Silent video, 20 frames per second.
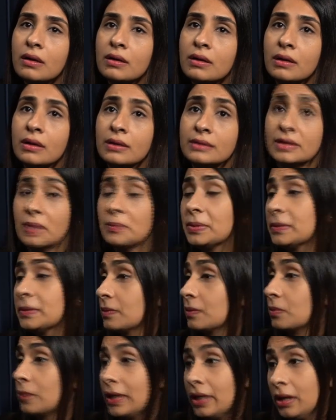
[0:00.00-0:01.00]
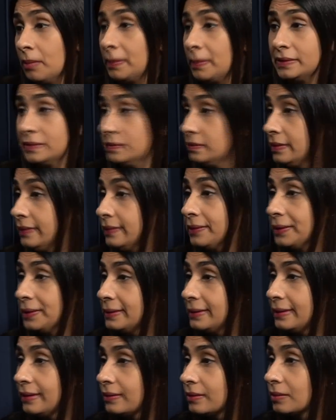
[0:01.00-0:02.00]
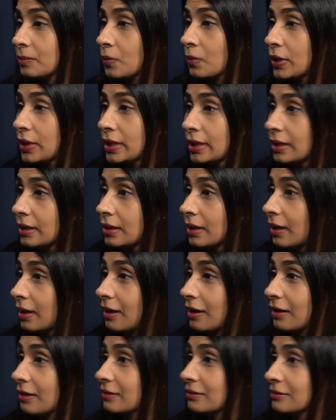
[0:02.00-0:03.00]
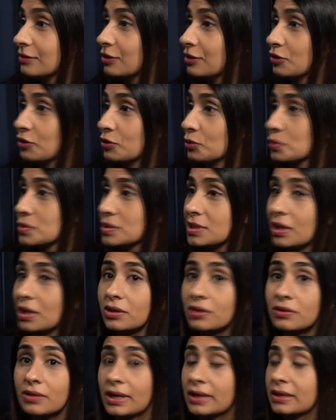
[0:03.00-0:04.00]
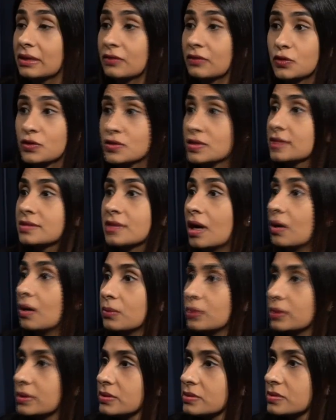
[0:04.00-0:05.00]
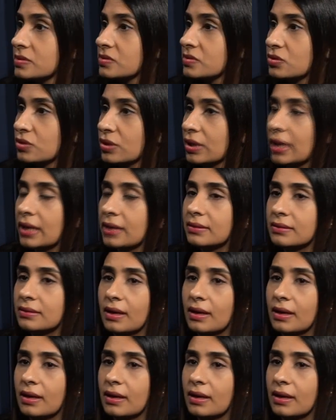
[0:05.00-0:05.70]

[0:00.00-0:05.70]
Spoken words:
Some people wake up at 3:30 in the morning and, start writing for 6 hours straight.